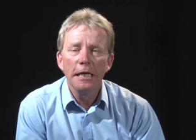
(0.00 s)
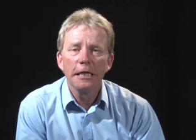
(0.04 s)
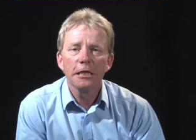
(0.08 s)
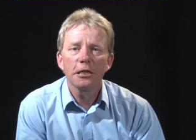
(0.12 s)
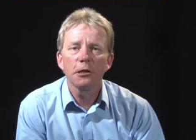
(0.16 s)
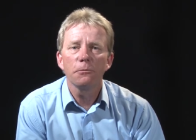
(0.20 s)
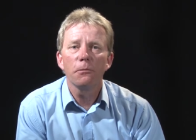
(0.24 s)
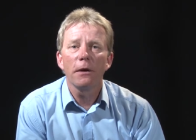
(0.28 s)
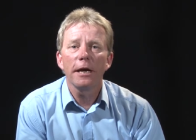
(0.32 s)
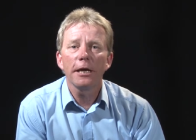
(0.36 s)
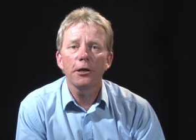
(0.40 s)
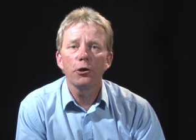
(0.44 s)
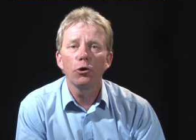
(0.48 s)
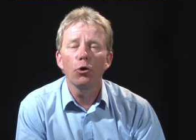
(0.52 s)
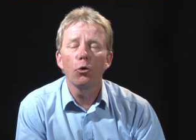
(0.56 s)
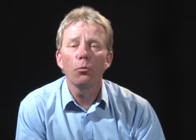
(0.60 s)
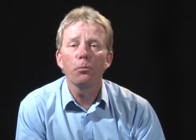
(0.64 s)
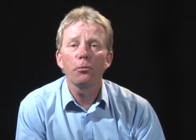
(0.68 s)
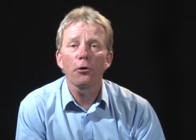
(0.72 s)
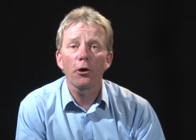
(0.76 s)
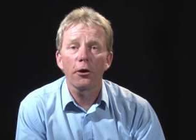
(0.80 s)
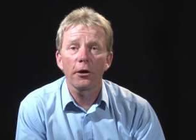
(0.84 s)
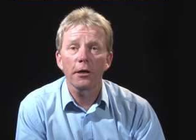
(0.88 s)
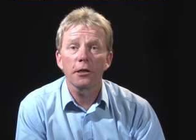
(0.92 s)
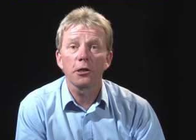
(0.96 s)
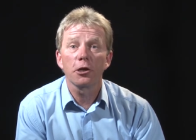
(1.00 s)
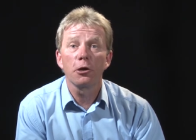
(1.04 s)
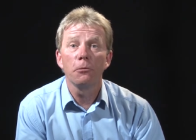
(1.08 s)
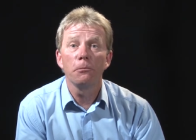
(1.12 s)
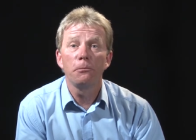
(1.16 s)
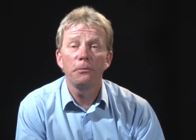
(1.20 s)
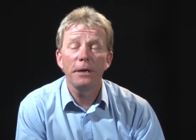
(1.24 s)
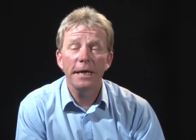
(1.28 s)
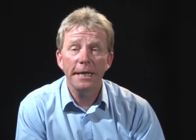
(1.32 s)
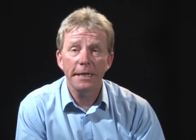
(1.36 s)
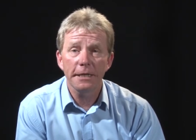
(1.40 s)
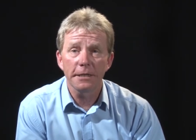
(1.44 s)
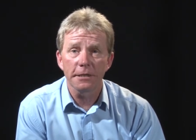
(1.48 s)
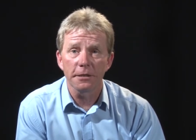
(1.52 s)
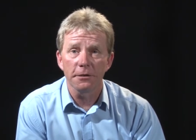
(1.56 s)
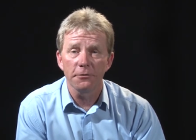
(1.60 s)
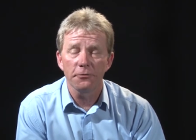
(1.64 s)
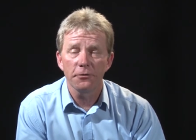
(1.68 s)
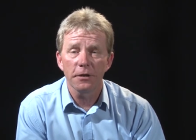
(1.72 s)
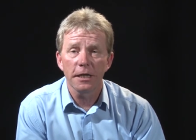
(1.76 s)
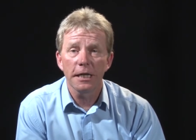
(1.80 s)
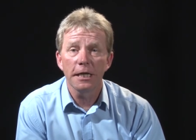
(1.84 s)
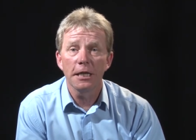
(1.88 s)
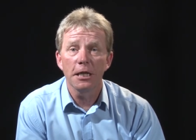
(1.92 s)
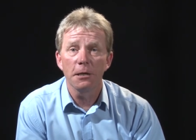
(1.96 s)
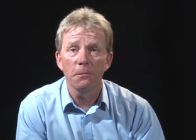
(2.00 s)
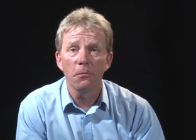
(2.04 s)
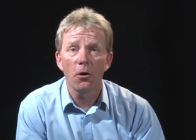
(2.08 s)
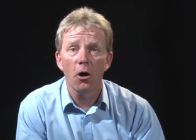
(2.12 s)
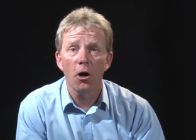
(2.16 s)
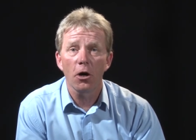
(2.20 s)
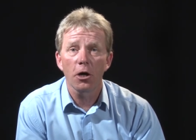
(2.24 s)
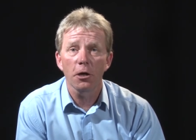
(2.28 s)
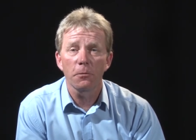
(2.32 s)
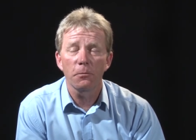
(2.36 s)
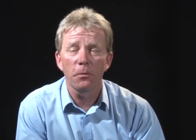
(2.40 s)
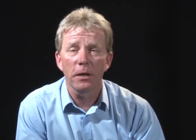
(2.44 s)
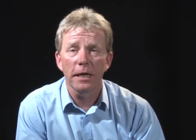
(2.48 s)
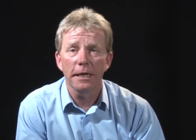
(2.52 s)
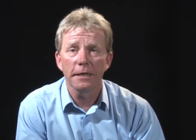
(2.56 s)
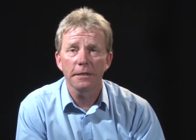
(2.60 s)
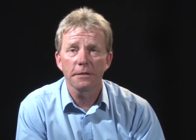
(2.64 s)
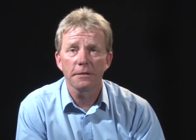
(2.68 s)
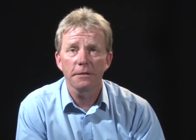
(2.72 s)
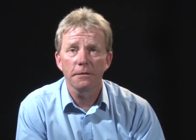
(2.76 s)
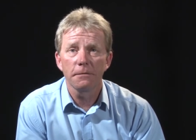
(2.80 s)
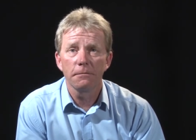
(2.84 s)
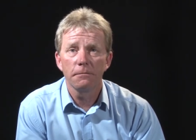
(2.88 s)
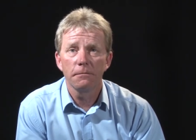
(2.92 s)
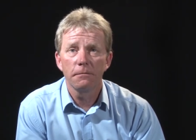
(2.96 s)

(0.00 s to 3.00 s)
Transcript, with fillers: to make your product competitive in the marketplace.